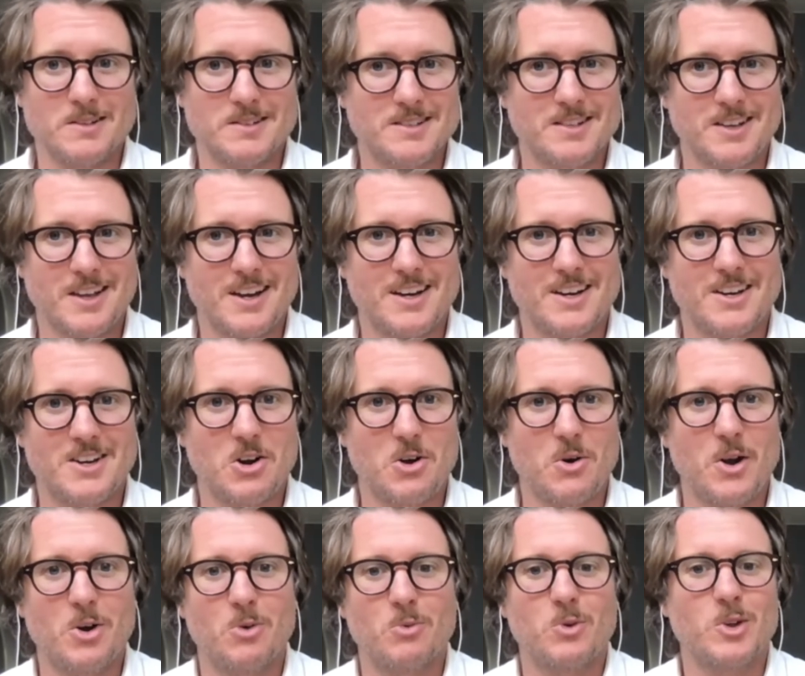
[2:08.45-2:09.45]
Like, I
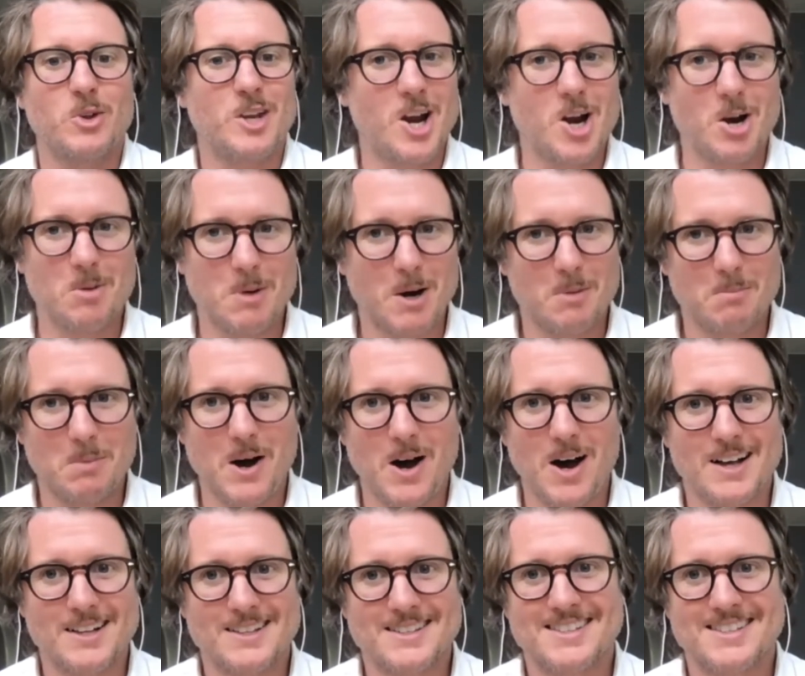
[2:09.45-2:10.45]
don't really care about
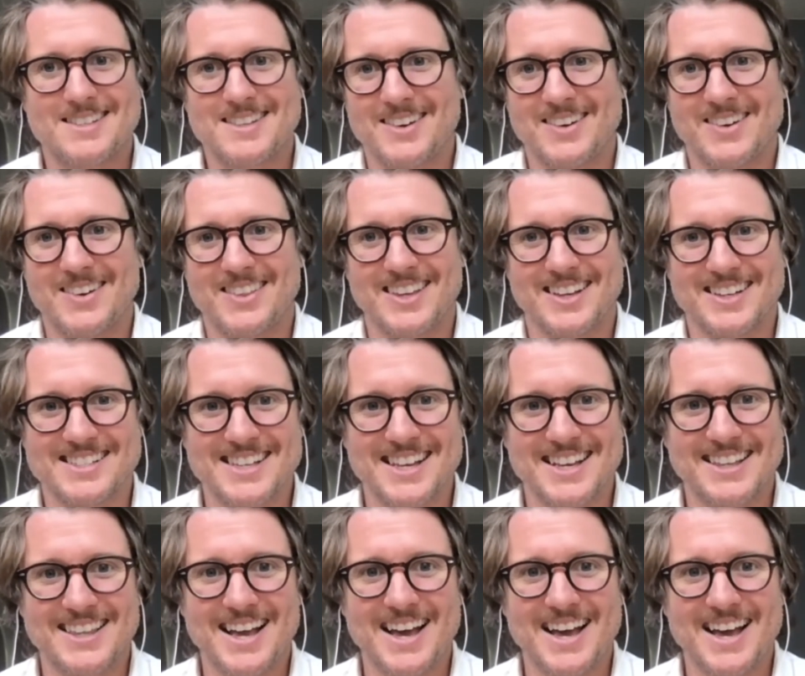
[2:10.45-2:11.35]
bots or things like that.